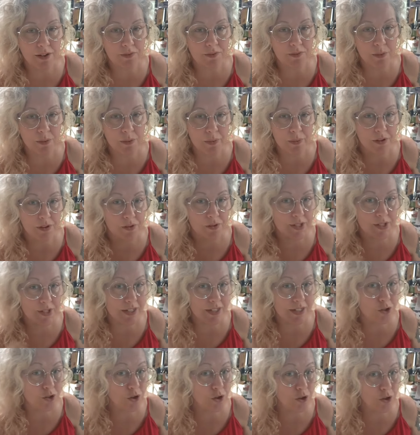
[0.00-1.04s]
From those
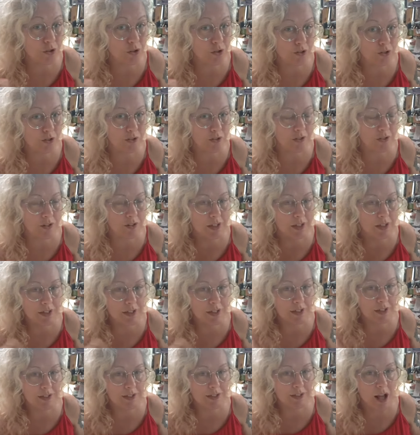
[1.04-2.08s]
internal
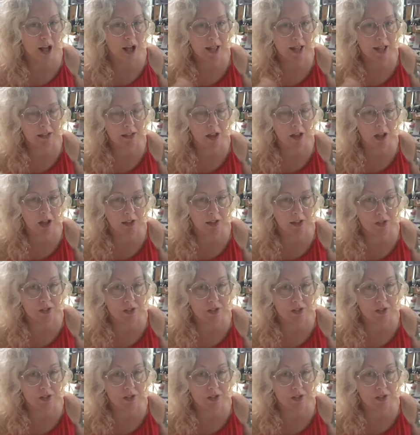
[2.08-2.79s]
dialogues,